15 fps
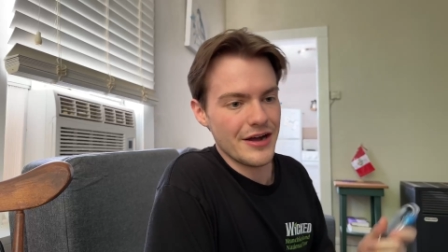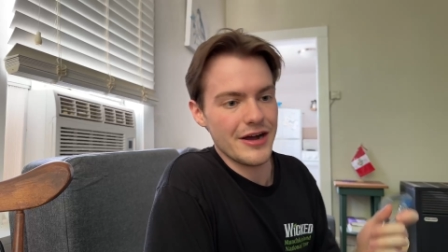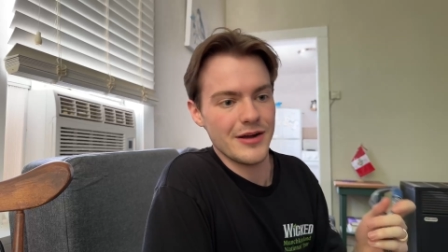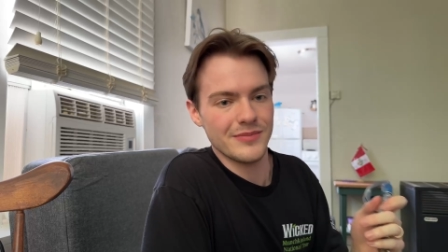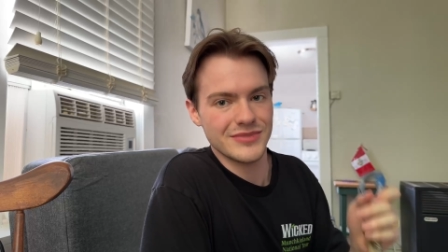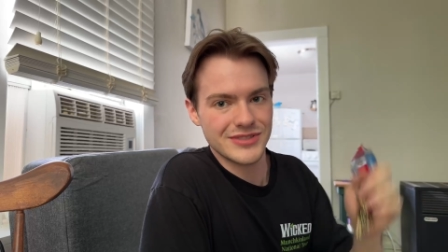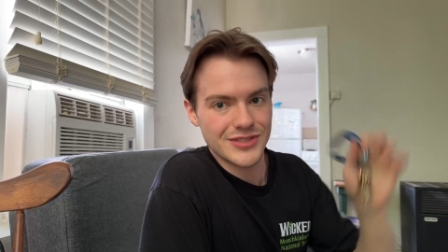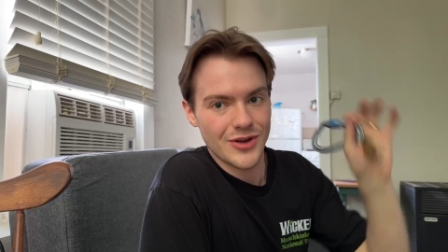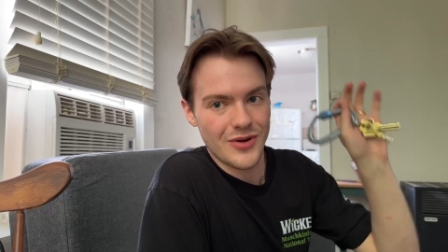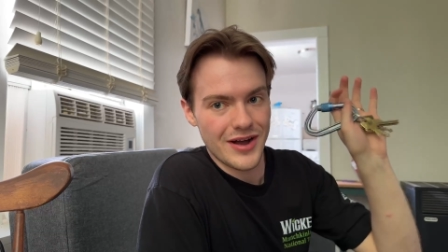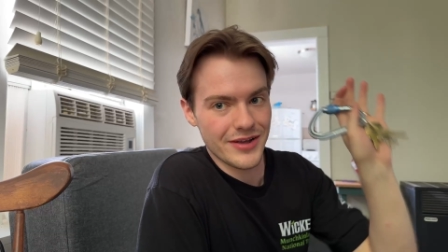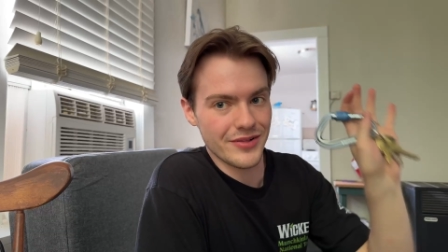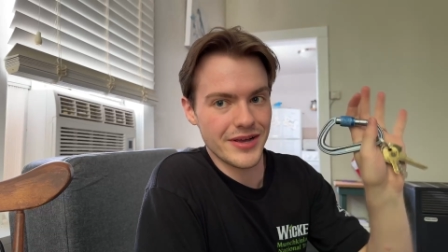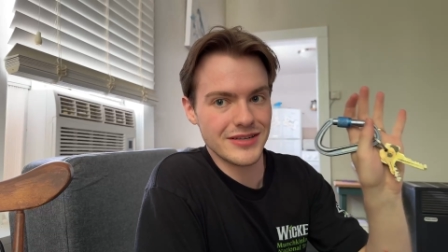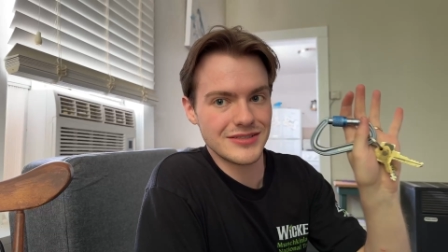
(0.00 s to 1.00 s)
So I
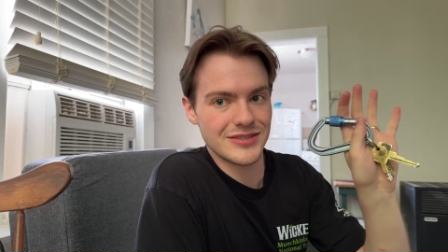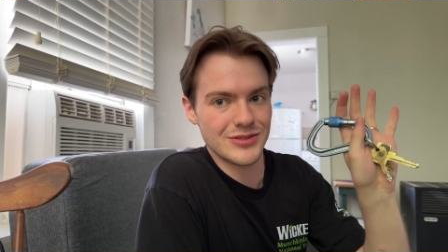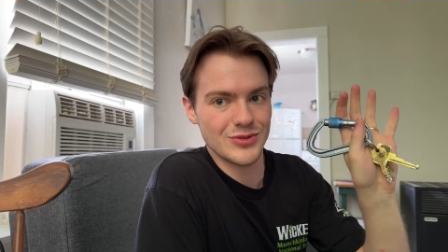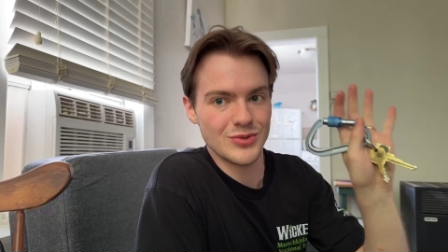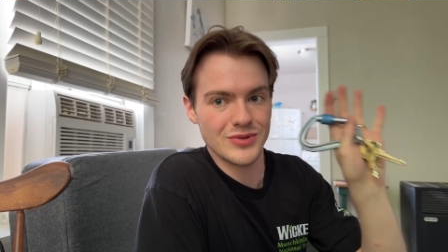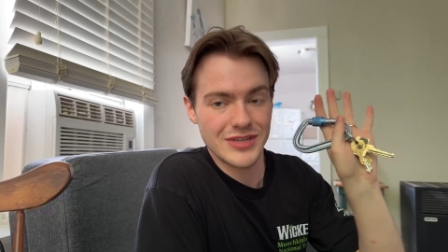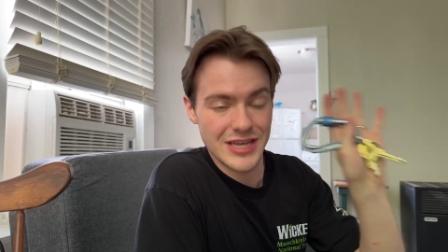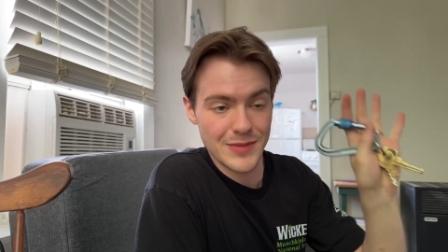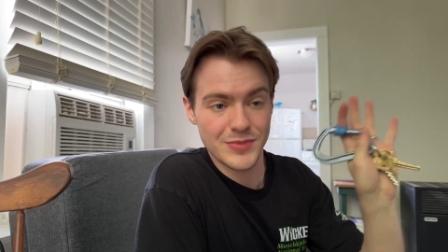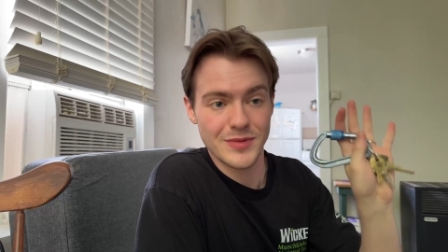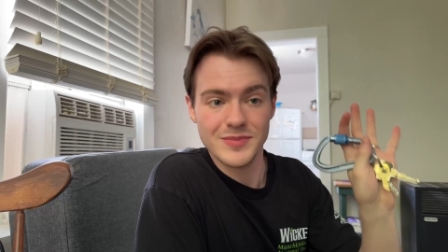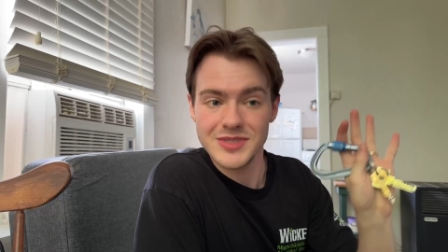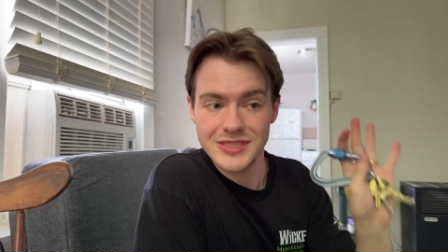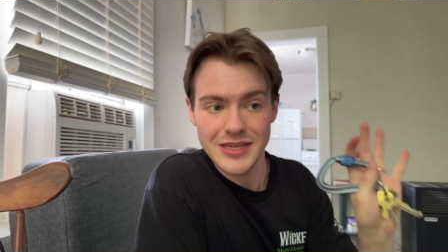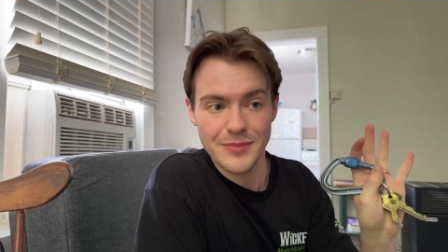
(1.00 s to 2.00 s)
like to keep them
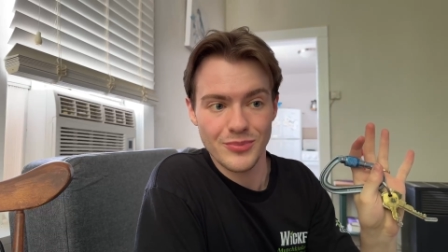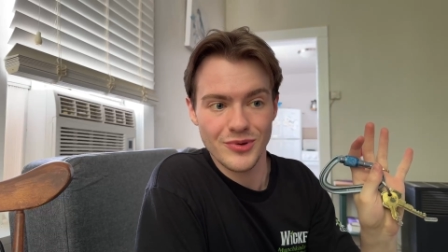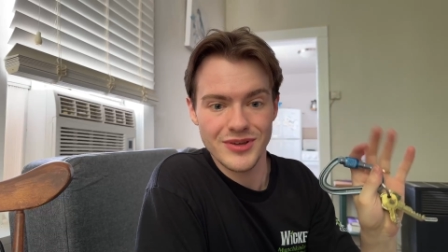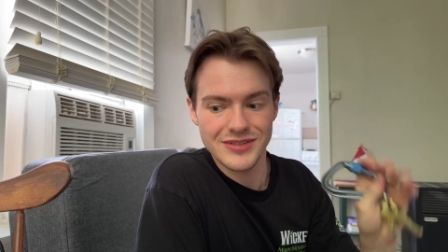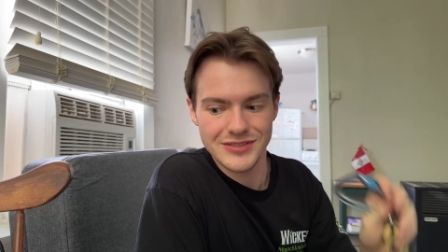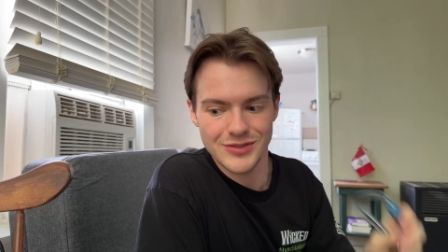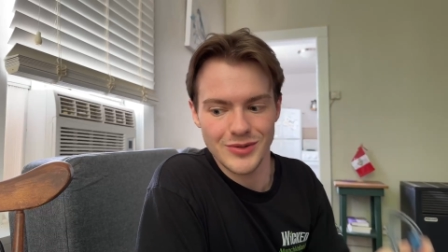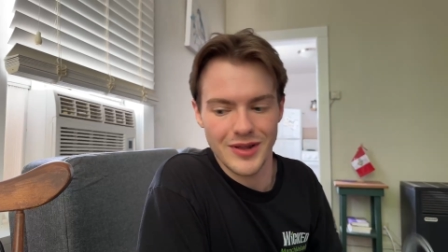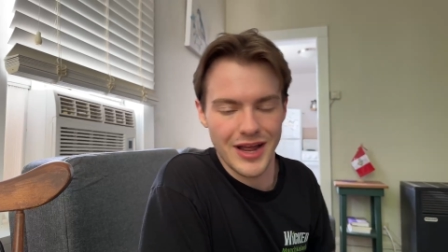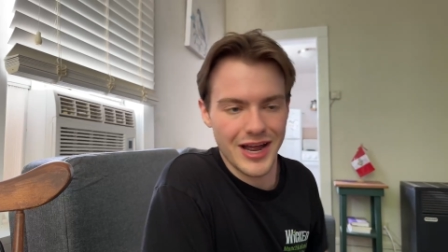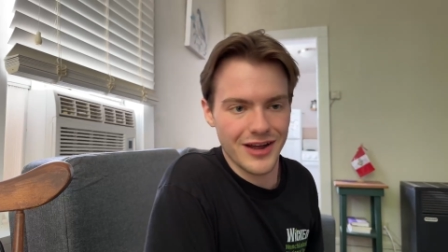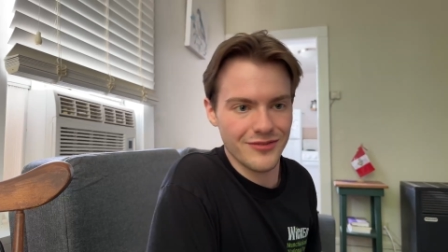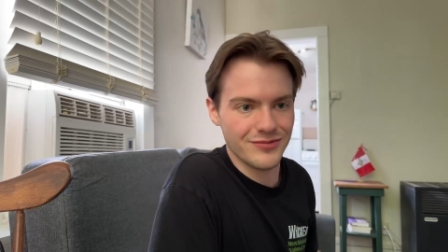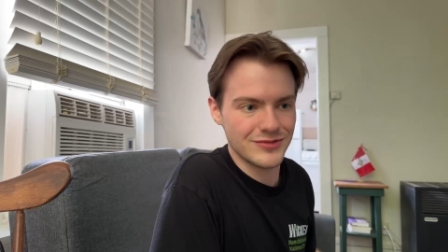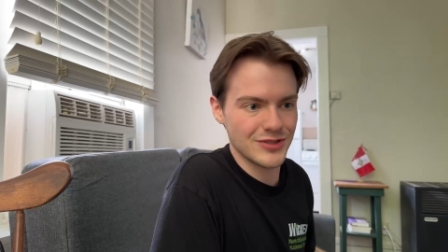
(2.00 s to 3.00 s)
separate, so I
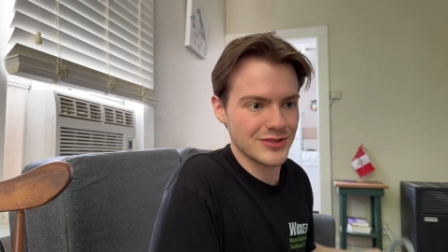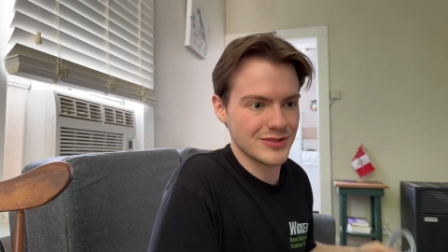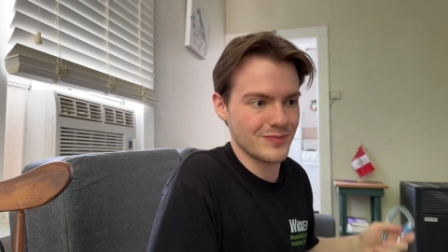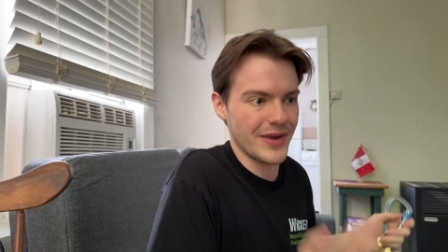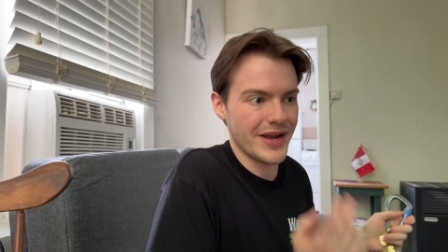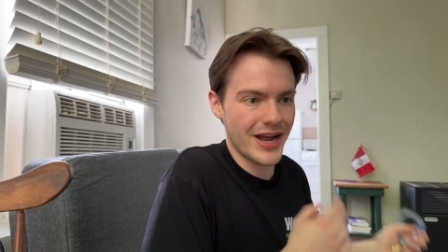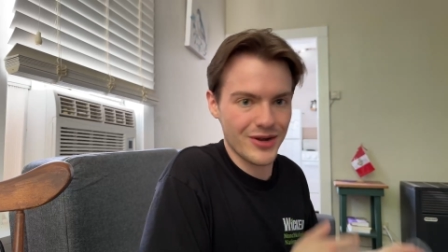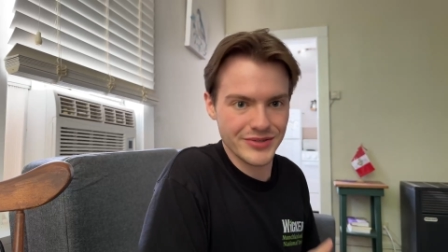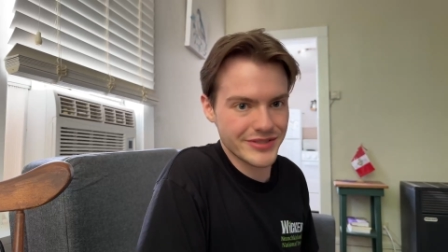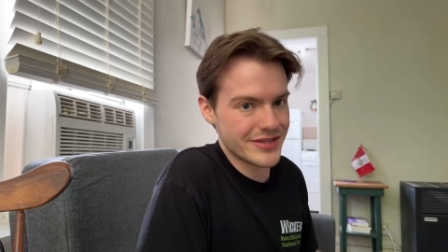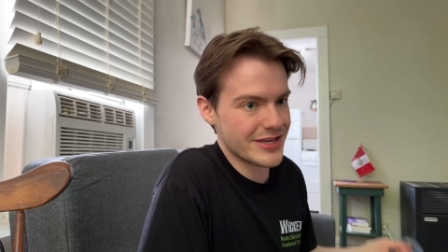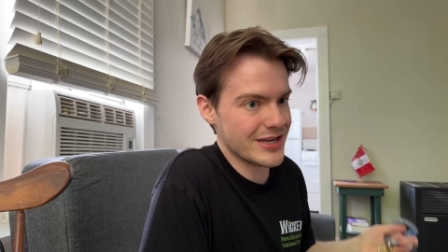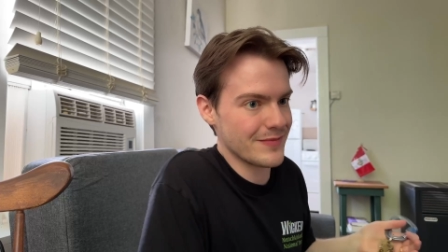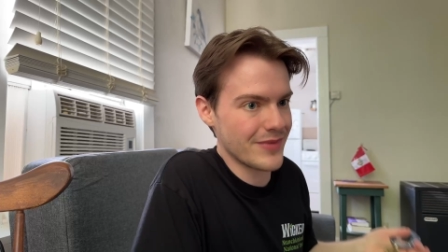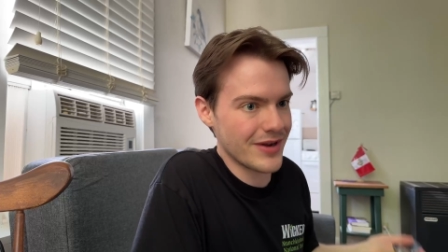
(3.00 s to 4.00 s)
have just my house
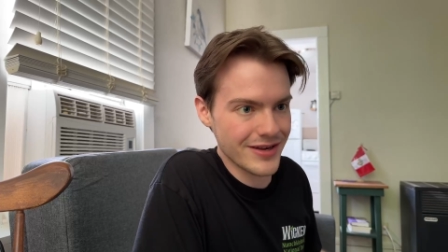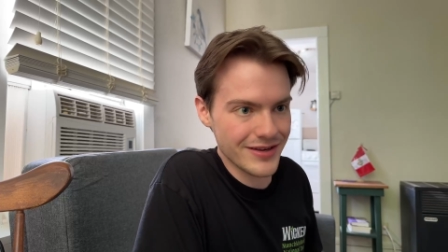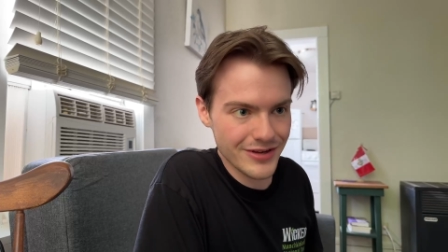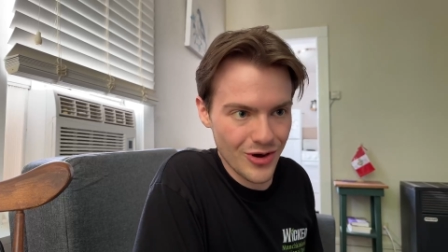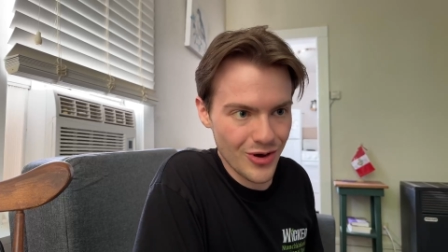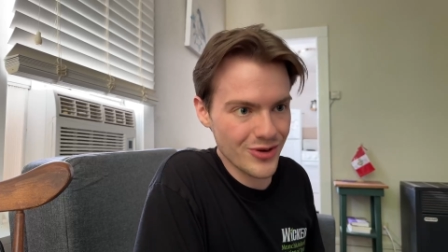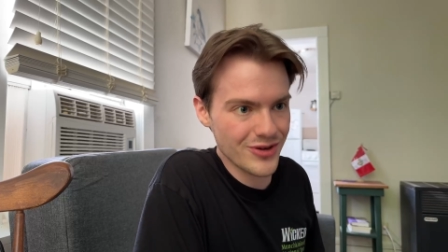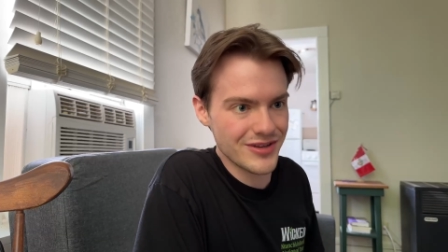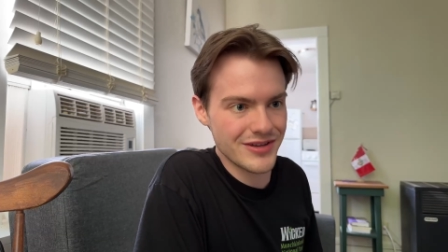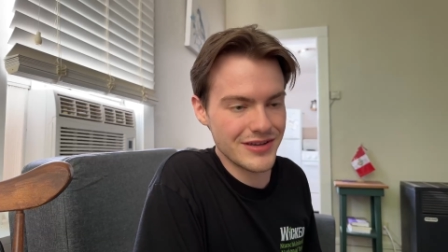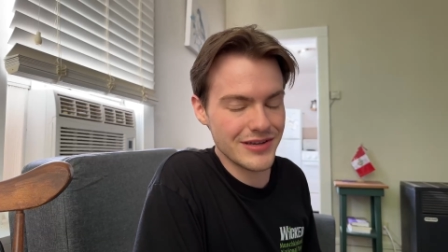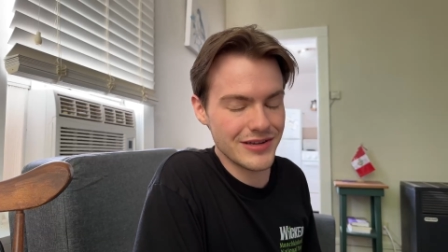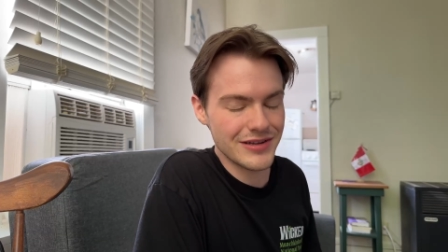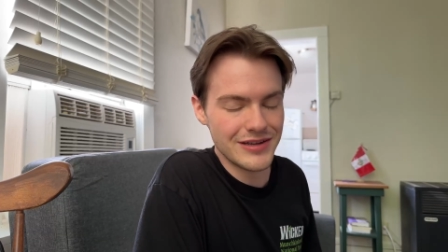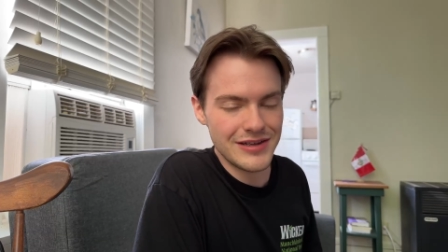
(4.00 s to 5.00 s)
key, my car key,